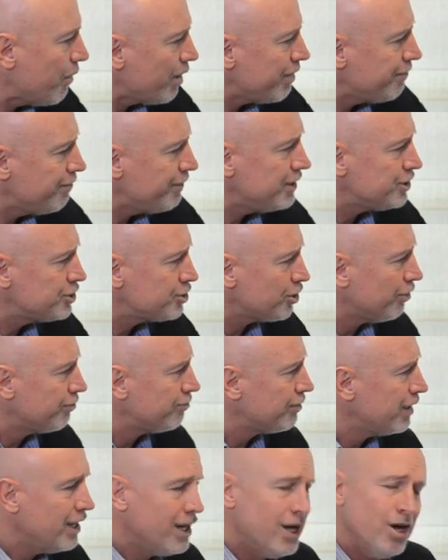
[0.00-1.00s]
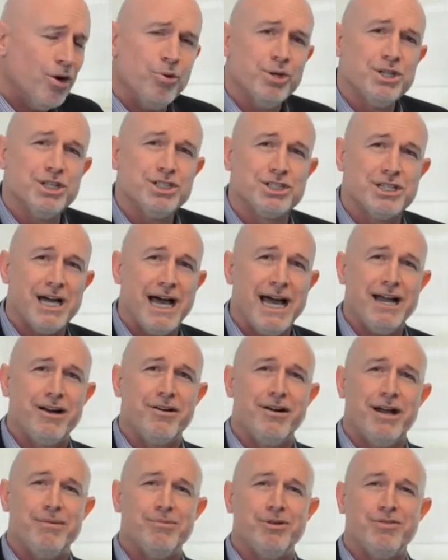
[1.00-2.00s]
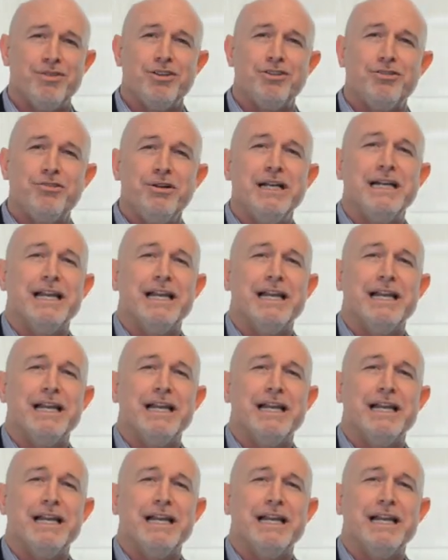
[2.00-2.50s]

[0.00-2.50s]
want to finish off with this diagram of the 3